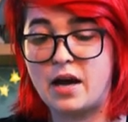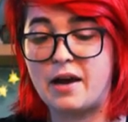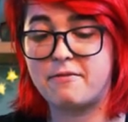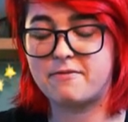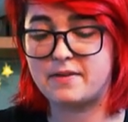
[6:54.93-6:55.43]

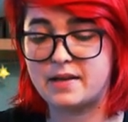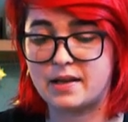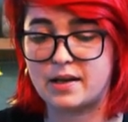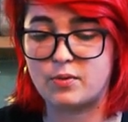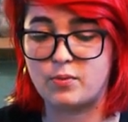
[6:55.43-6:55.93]
I feel
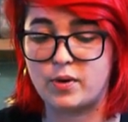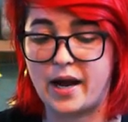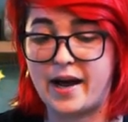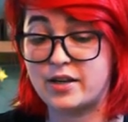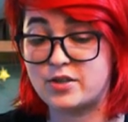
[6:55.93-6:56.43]
like what
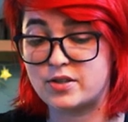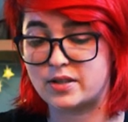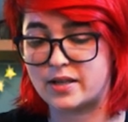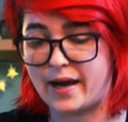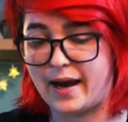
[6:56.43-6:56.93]

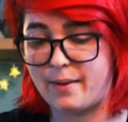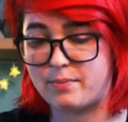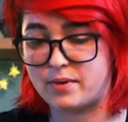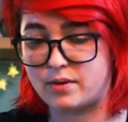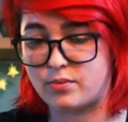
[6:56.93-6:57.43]
actually
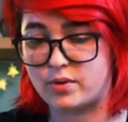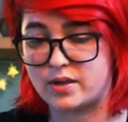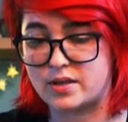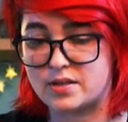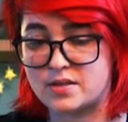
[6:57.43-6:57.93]
happened
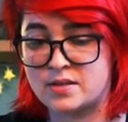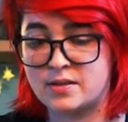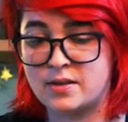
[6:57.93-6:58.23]
was